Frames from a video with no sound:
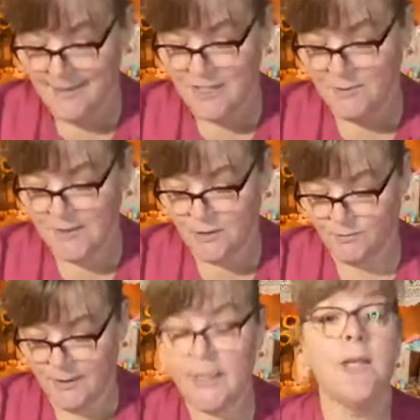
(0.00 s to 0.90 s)
This would look
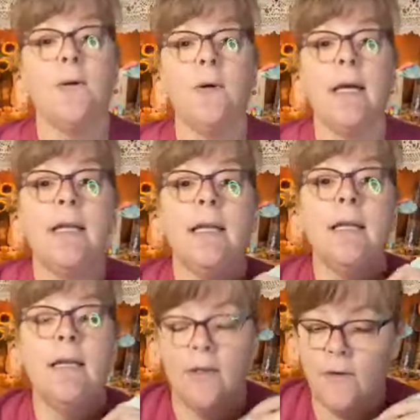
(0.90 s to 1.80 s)
really cute in,
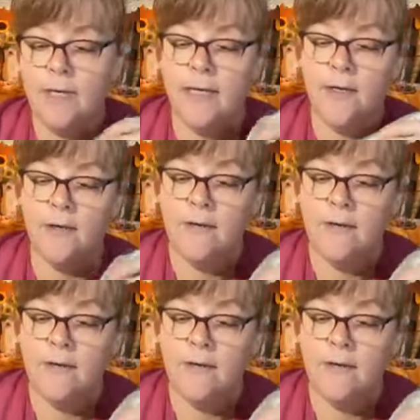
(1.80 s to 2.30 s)
like